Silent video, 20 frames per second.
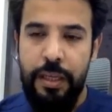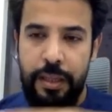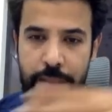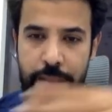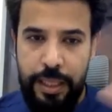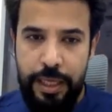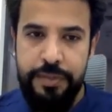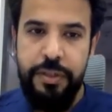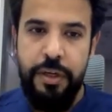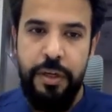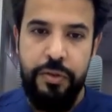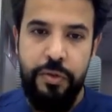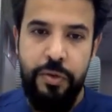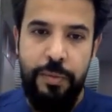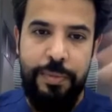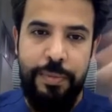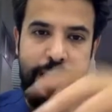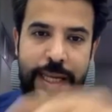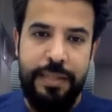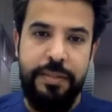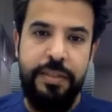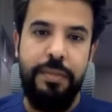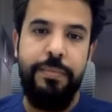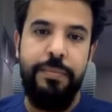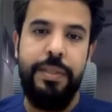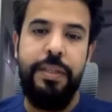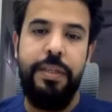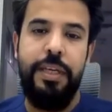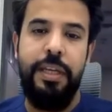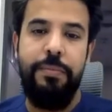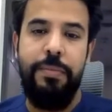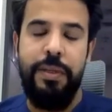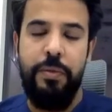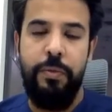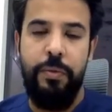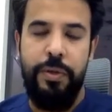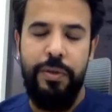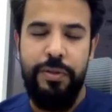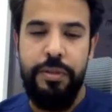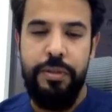There is also a plastic material, but
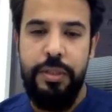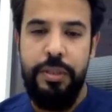we use